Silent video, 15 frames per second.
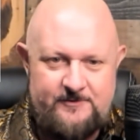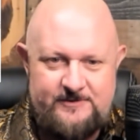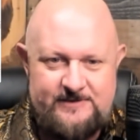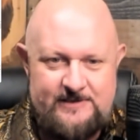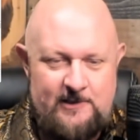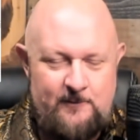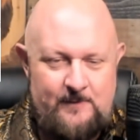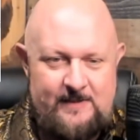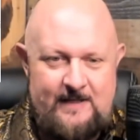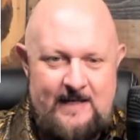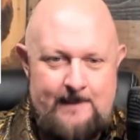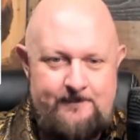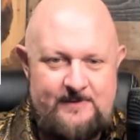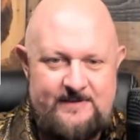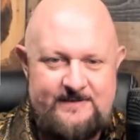So when it
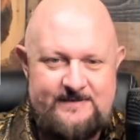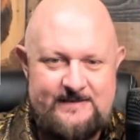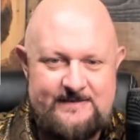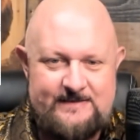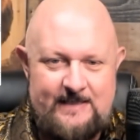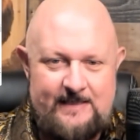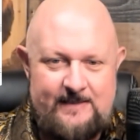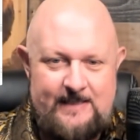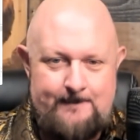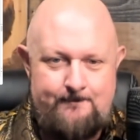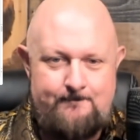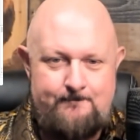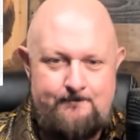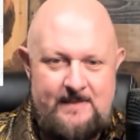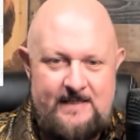happens, it's like, yep,
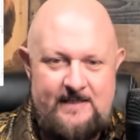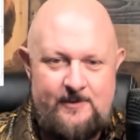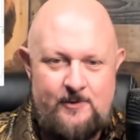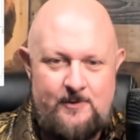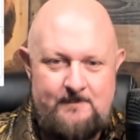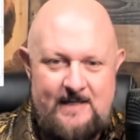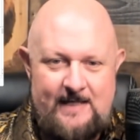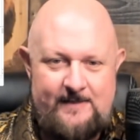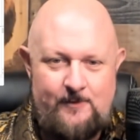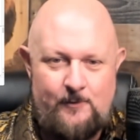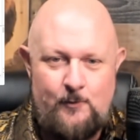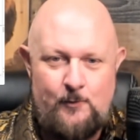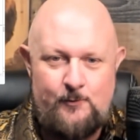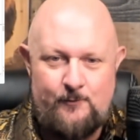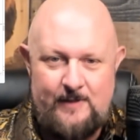made her mad.
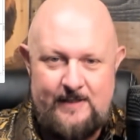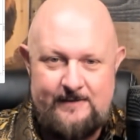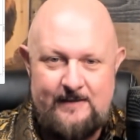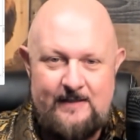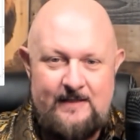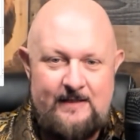Oh, great.